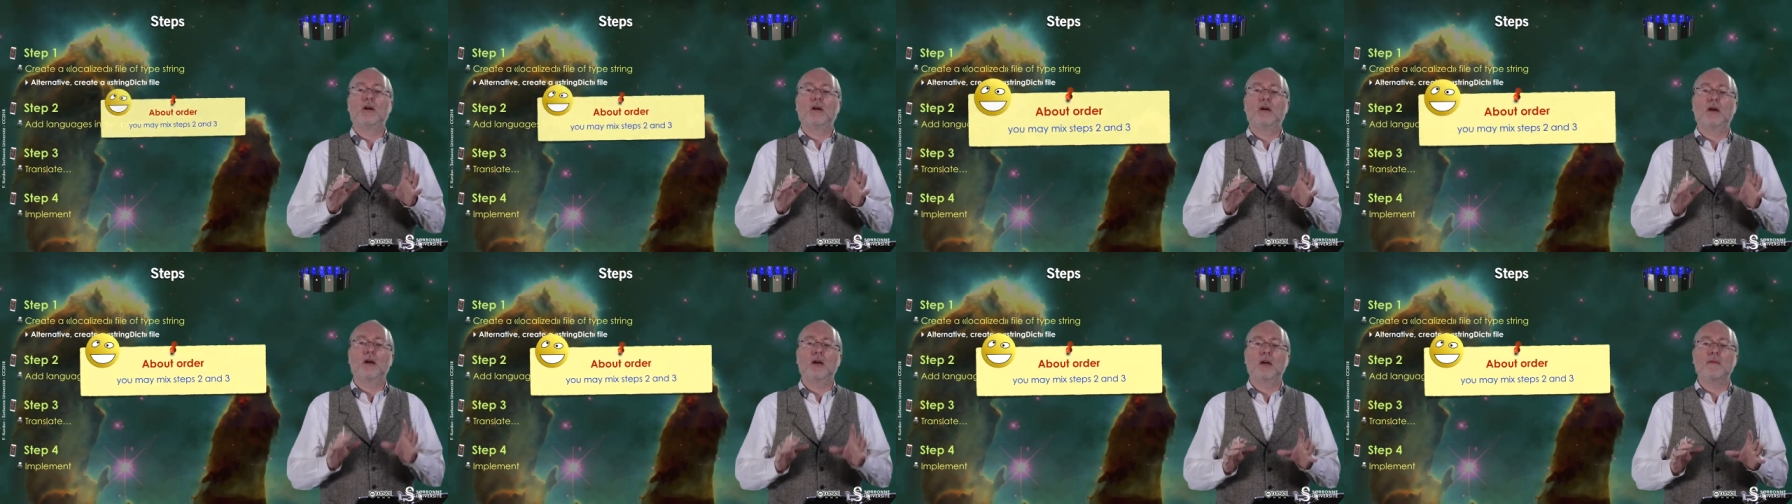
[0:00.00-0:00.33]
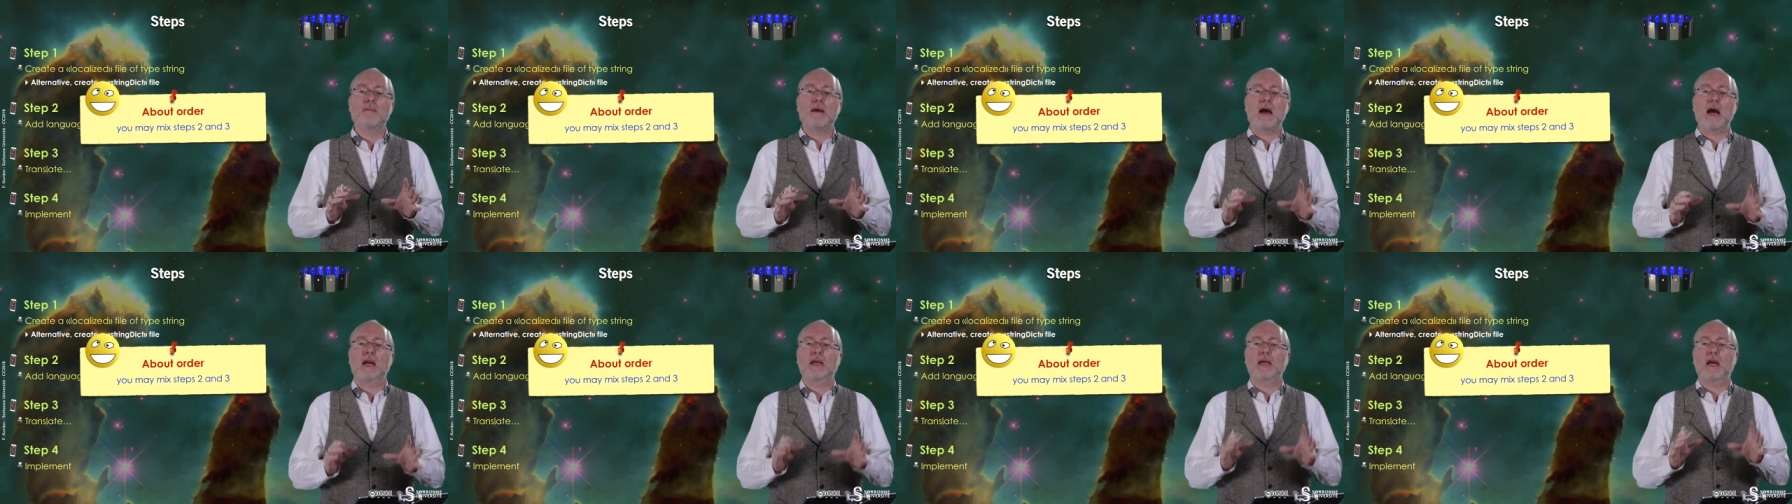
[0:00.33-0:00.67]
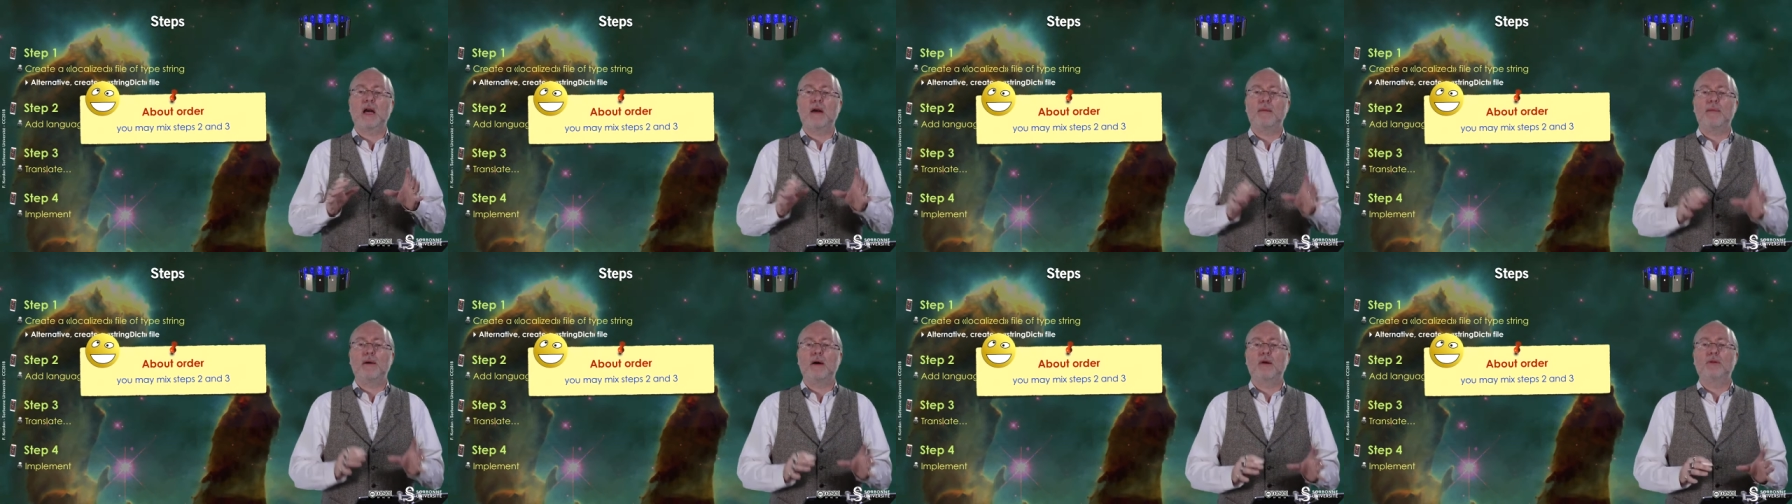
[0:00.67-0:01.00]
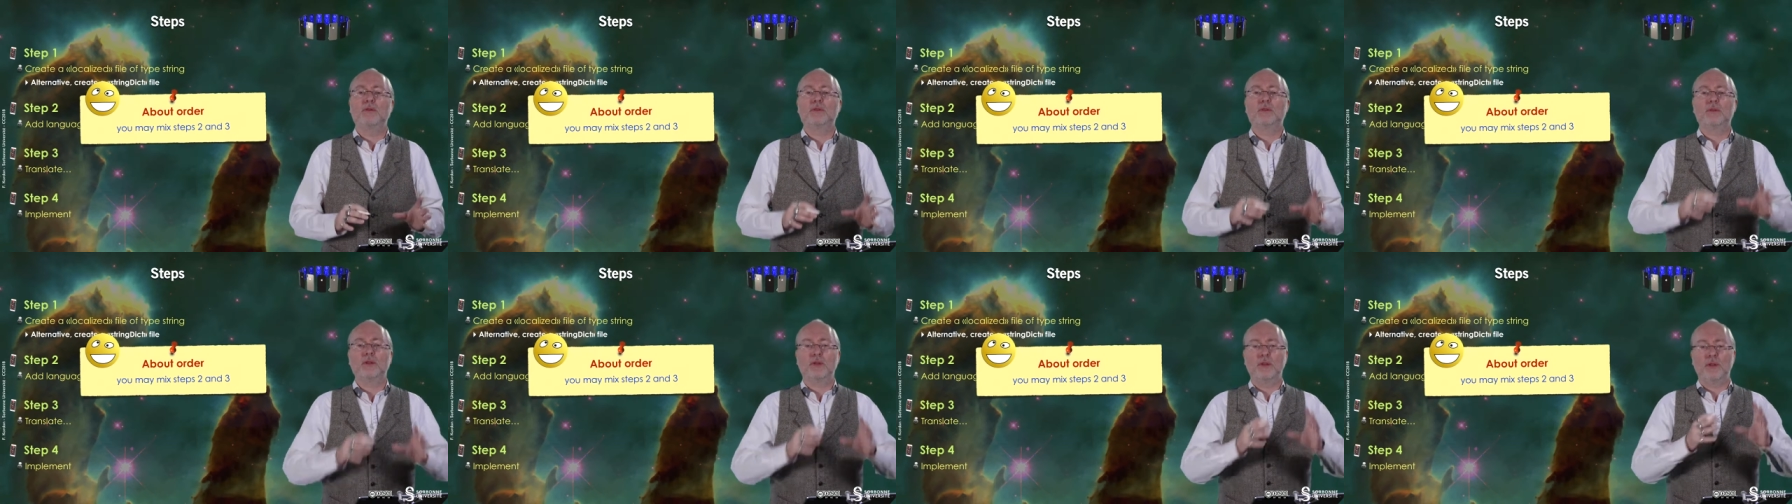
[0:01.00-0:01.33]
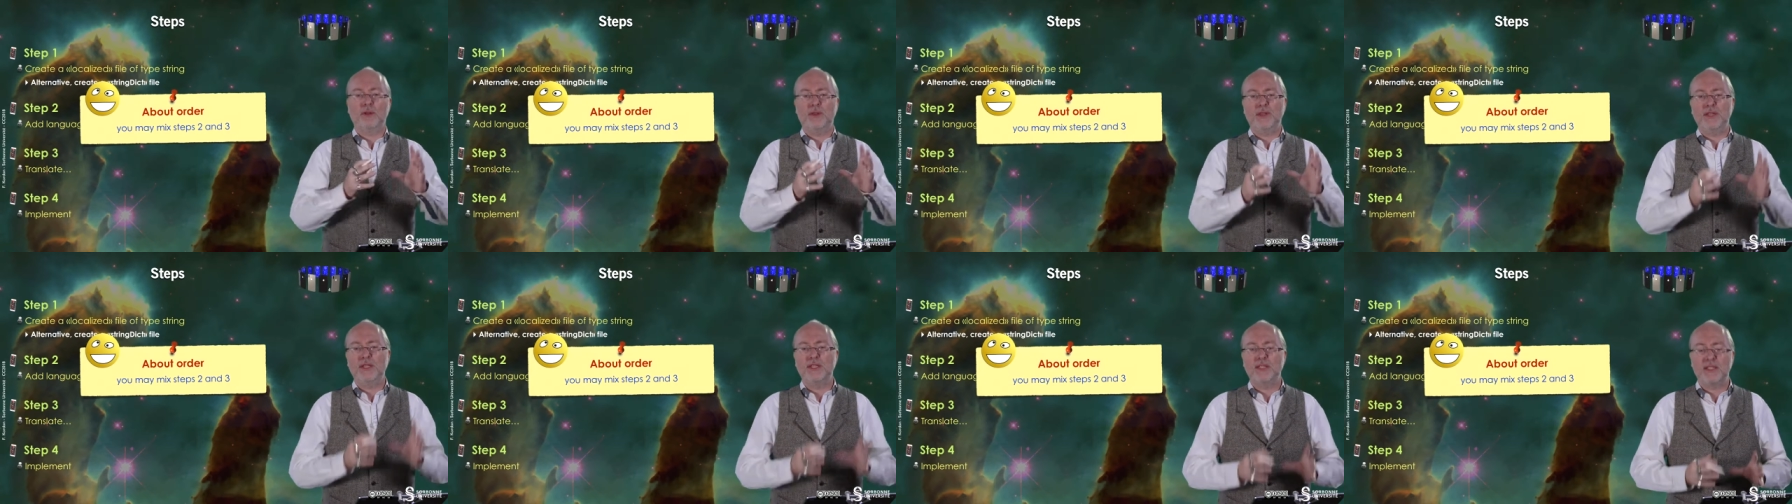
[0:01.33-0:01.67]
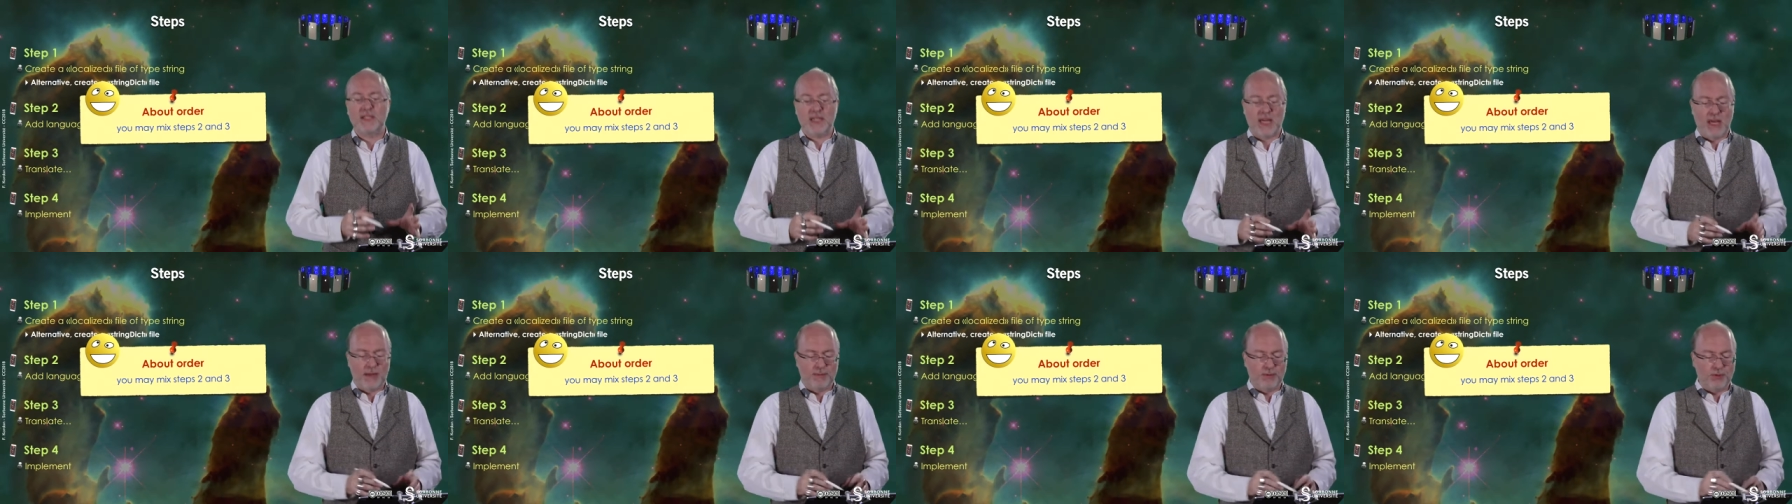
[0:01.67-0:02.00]
a remark about uh, these
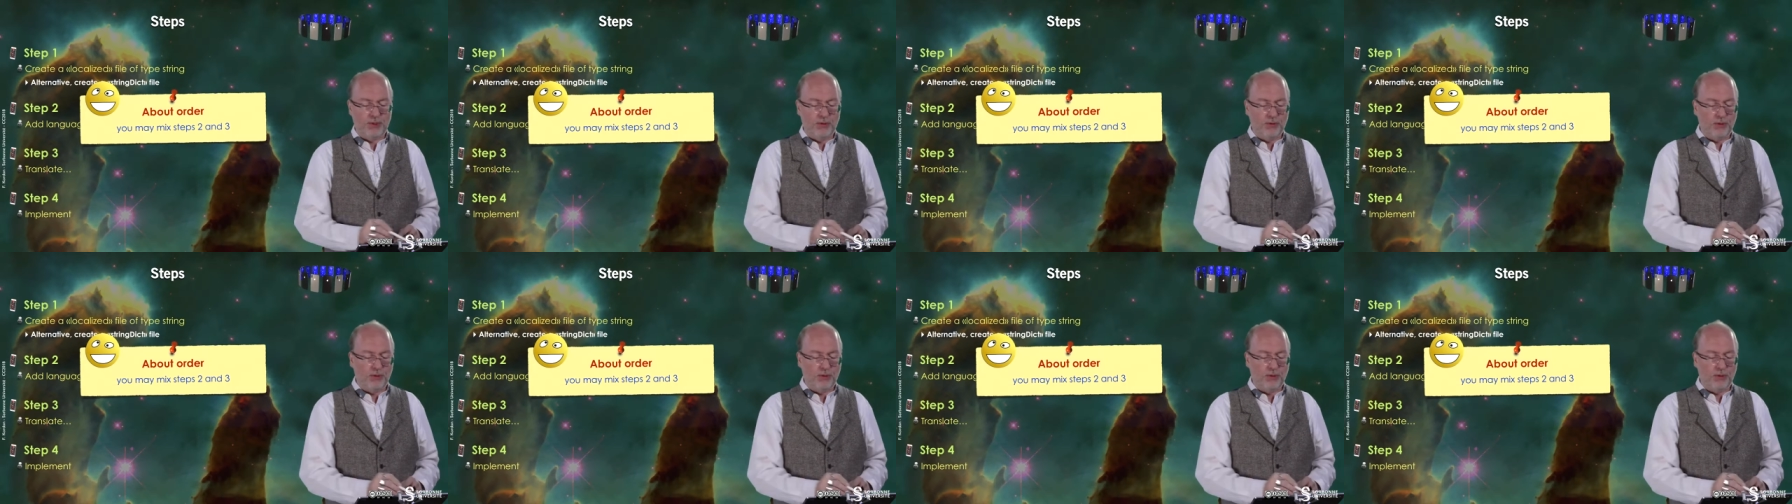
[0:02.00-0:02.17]
steps,